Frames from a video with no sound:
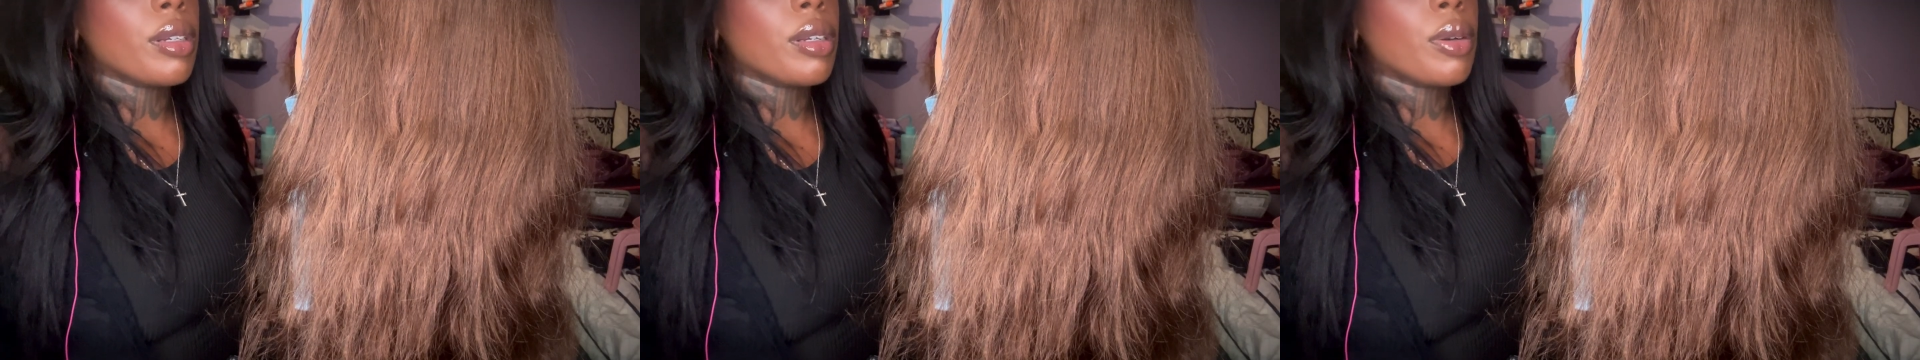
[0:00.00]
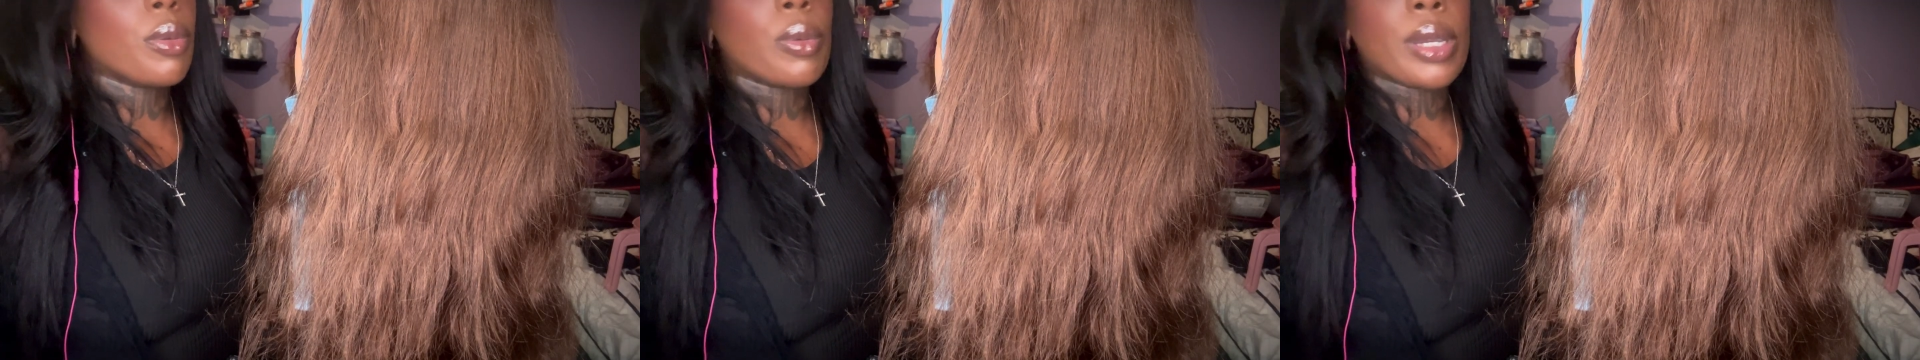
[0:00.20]

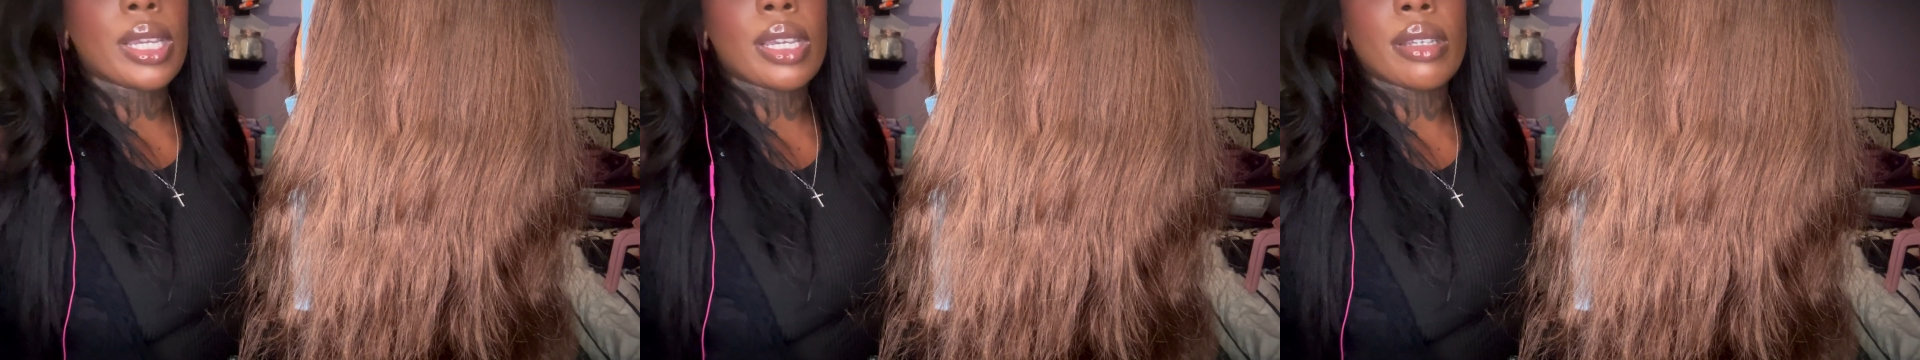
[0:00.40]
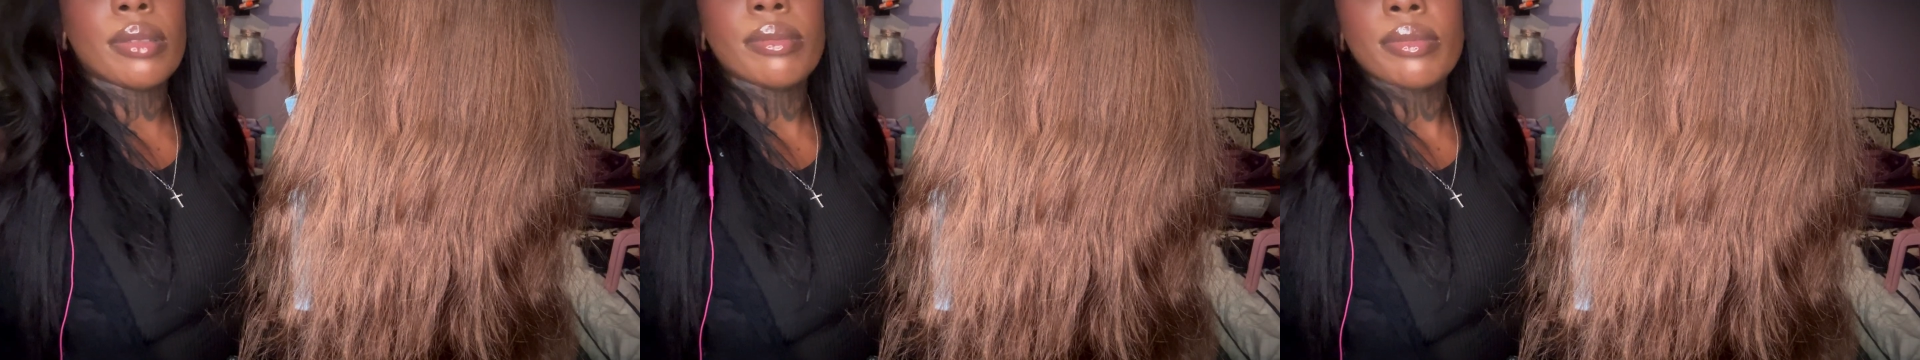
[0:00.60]
a
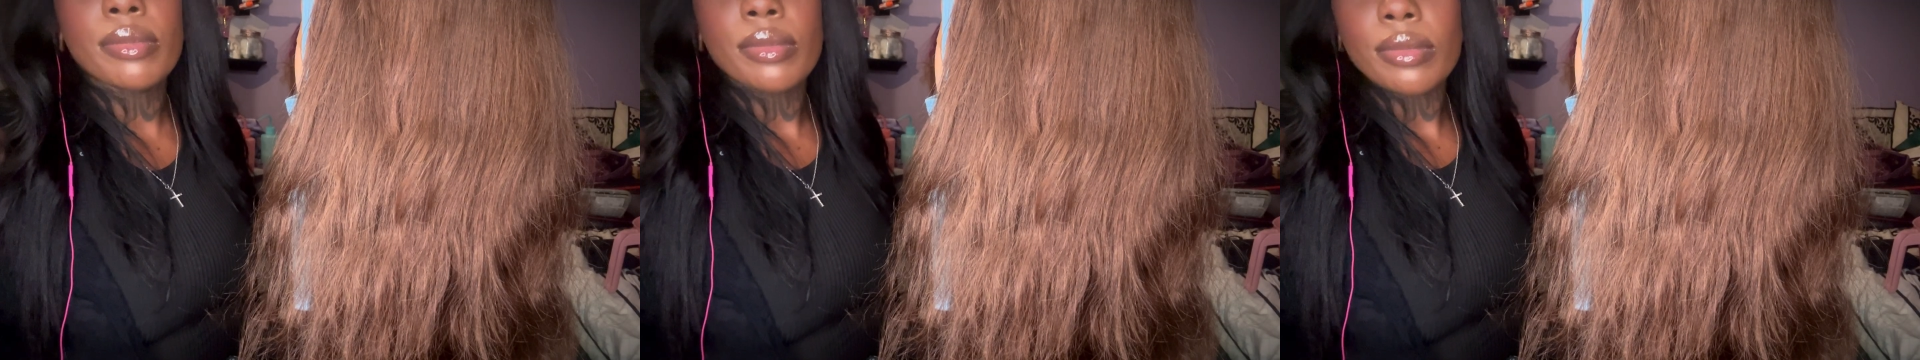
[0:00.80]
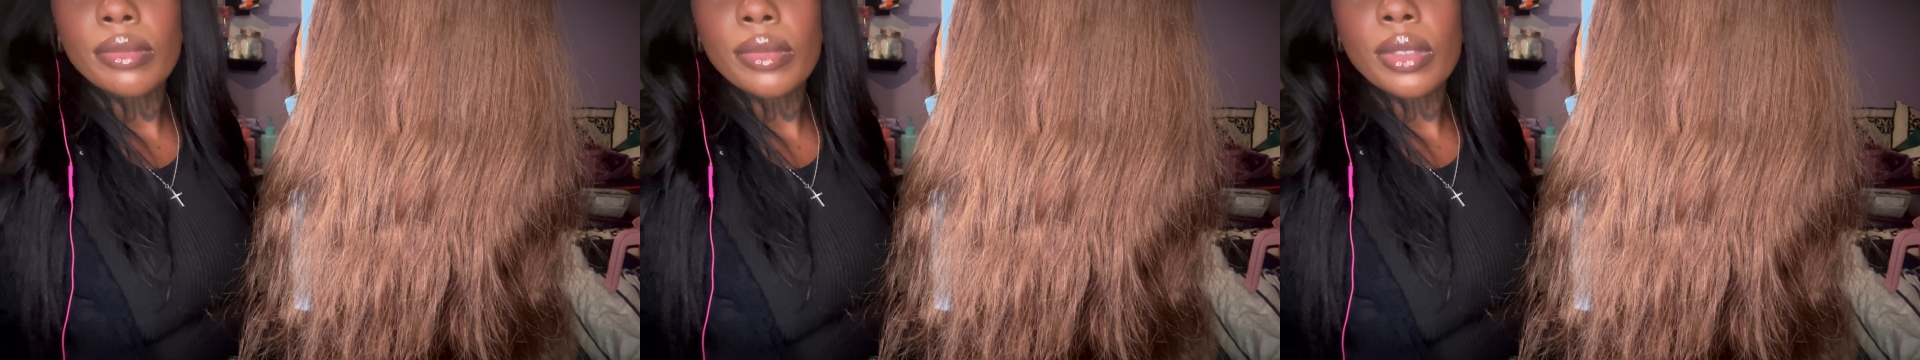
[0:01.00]

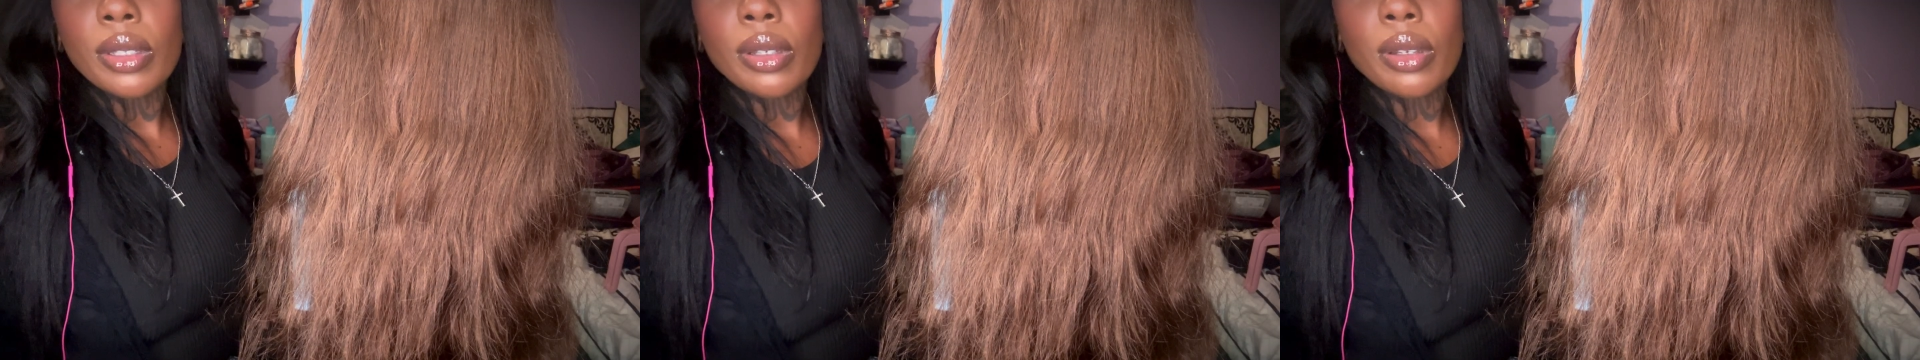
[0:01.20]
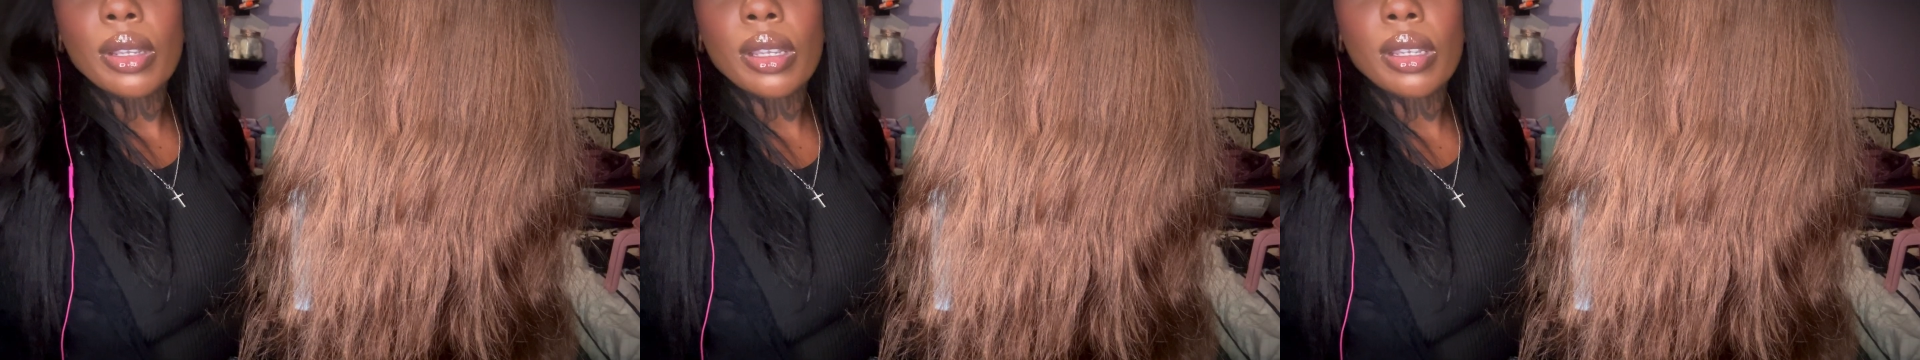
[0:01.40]

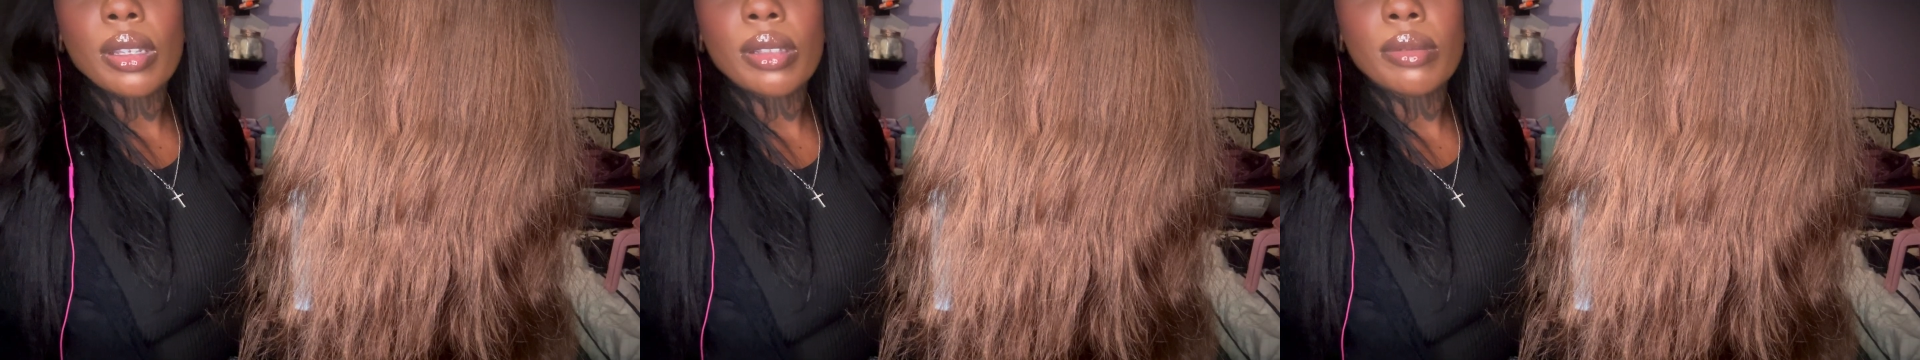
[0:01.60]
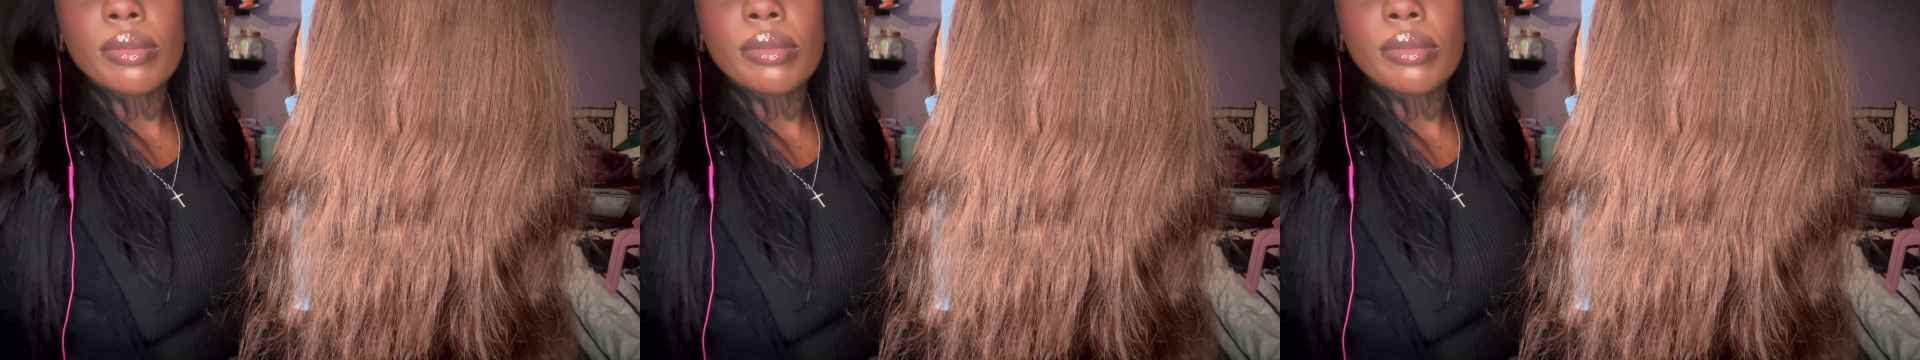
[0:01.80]
uh,